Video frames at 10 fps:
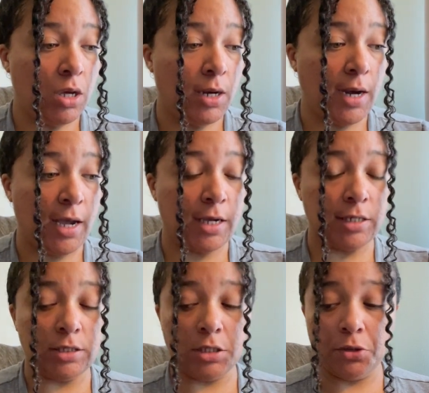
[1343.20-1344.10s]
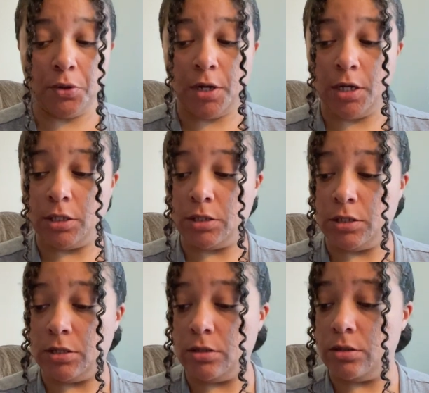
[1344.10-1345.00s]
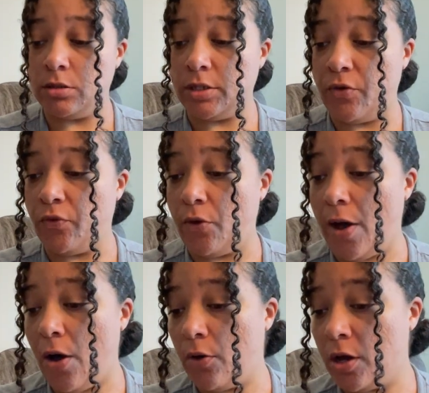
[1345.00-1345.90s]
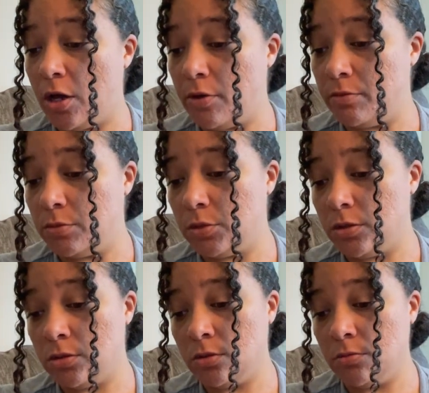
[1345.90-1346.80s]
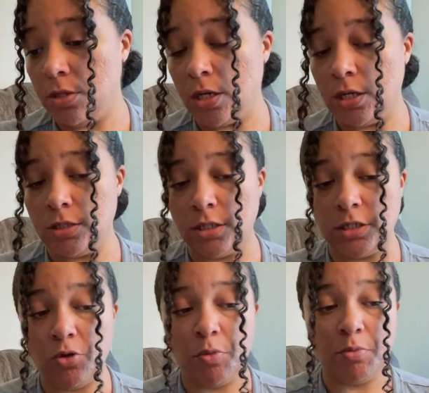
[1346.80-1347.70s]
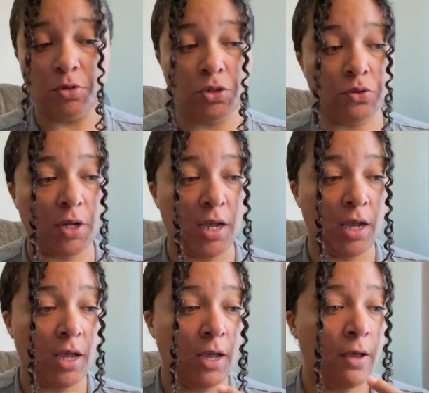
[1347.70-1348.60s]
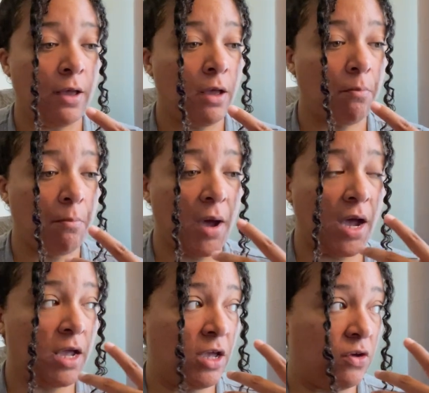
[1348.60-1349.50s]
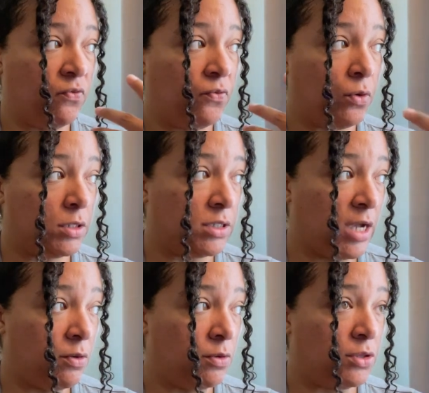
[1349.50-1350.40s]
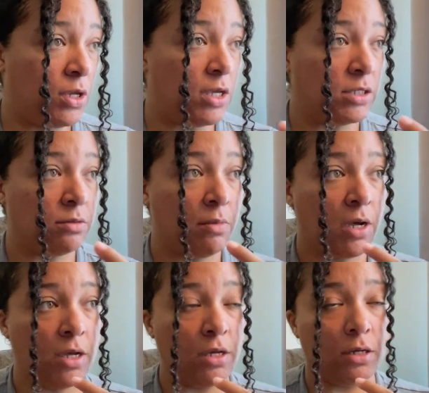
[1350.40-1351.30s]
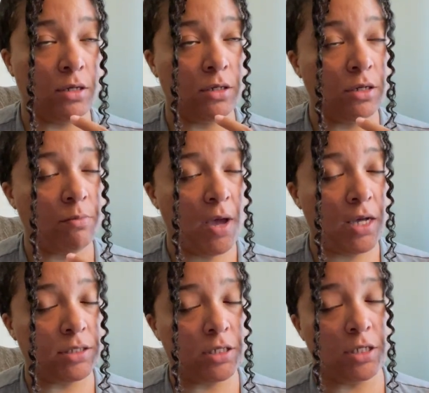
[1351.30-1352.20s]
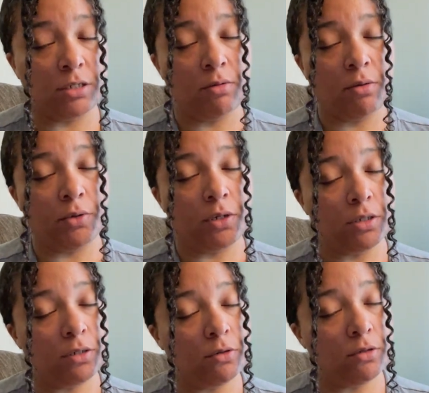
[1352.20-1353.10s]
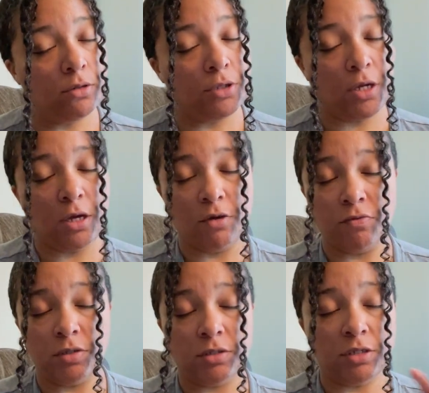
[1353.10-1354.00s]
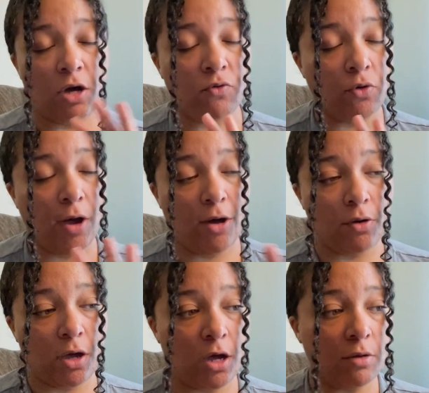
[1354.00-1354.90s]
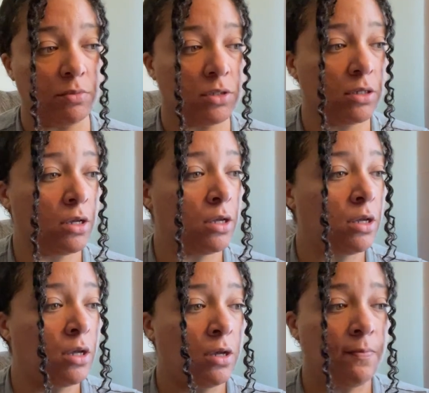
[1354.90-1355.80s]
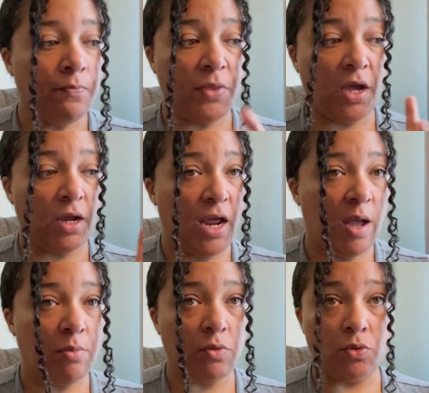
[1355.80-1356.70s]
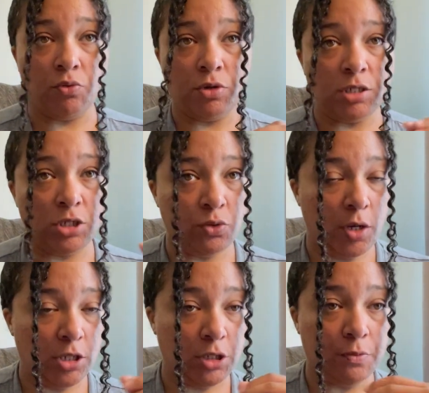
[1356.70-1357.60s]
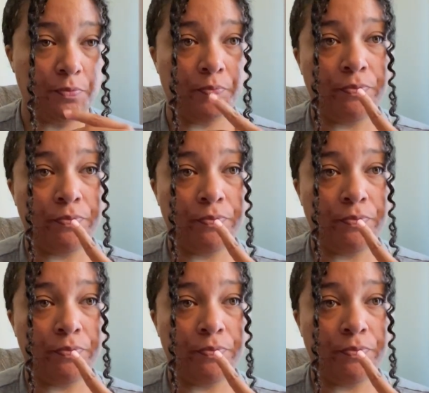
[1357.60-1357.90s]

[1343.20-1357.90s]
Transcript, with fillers: not considering several outcomes because I tell people too like my foresight with things and my capacity to be able to think of several outcomes that could happen with one situation.